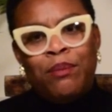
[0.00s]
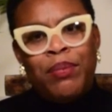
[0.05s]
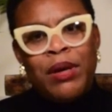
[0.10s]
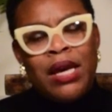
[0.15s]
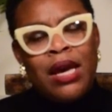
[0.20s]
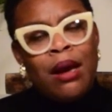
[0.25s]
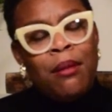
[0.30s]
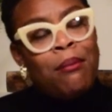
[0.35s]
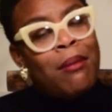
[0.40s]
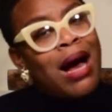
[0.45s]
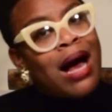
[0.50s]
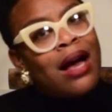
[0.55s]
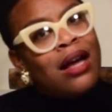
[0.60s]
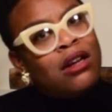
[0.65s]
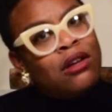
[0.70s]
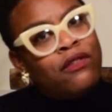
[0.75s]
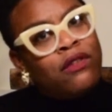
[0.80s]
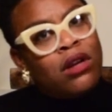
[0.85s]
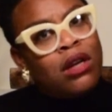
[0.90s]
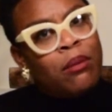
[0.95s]
being
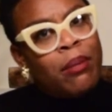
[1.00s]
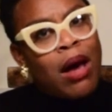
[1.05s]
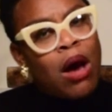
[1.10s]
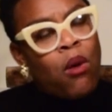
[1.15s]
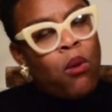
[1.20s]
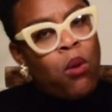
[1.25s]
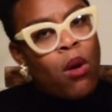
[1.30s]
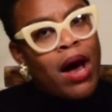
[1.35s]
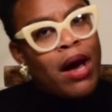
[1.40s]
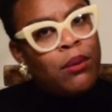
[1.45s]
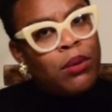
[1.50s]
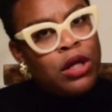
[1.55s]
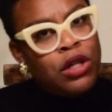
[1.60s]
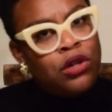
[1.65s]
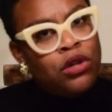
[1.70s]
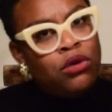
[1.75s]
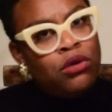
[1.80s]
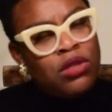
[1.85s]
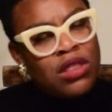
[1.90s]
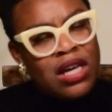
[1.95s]
mindful about why we
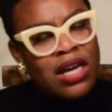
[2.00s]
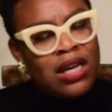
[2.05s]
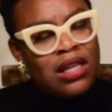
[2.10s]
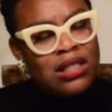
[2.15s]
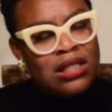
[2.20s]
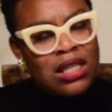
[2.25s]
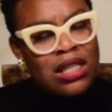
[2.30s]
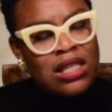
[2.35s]
do things